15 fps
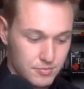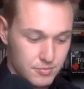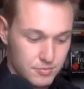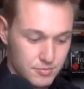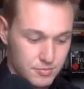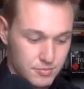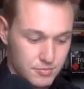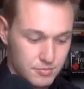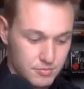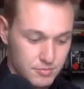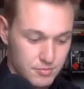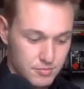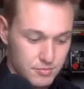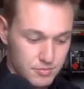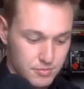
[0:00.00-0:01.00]

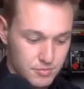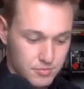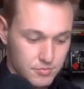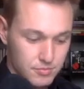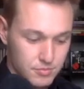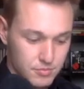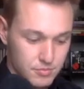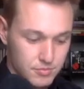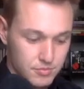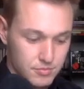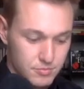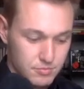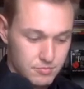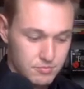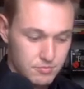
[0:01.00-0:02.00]

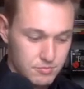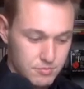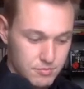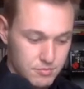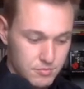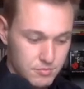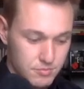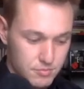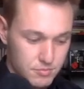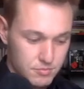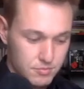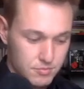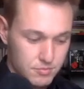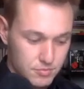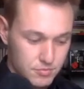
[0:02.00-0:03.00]

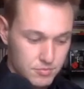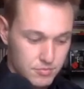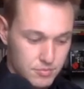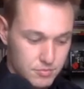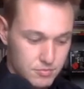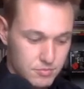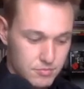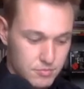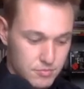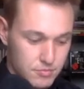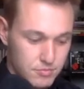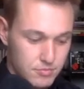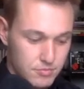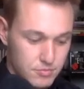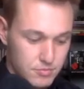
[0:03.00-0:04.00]

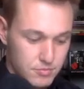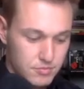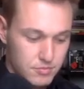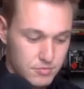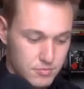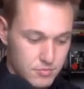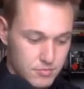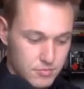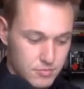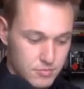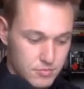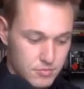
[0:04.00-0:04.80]
[no speech]